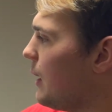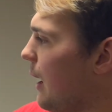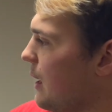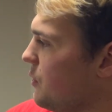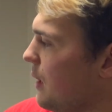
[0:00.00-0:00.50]

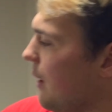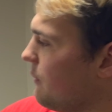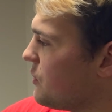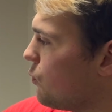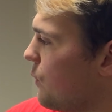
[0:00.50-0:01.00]
and you'd have
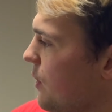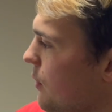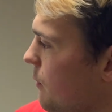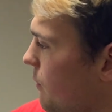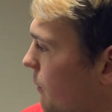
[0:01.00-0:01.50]
this
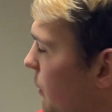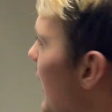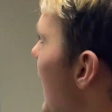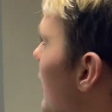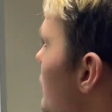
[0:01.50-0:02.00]
weird
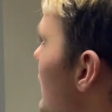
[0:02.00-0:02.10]
block, which I